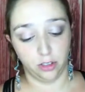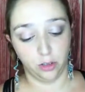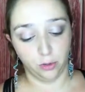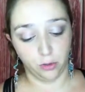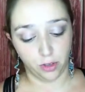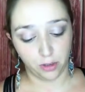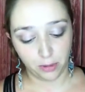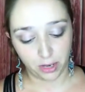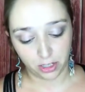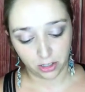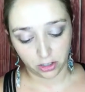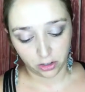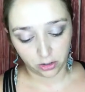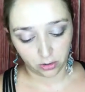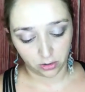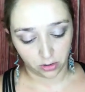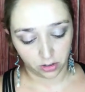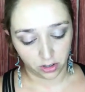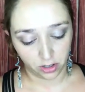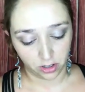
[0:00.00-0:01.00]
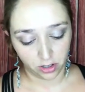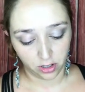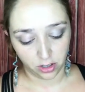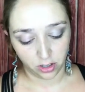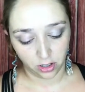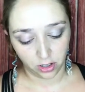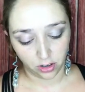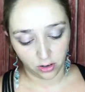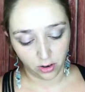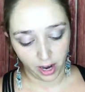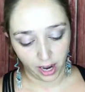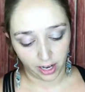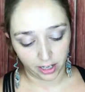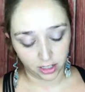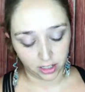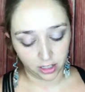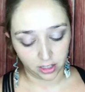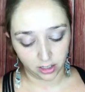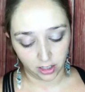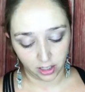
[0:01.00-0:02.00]
So you want to make sure you
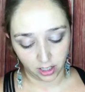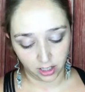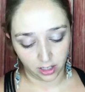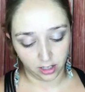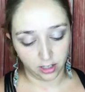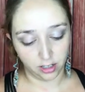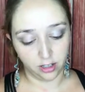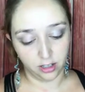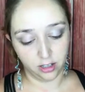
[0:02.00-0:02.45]
actually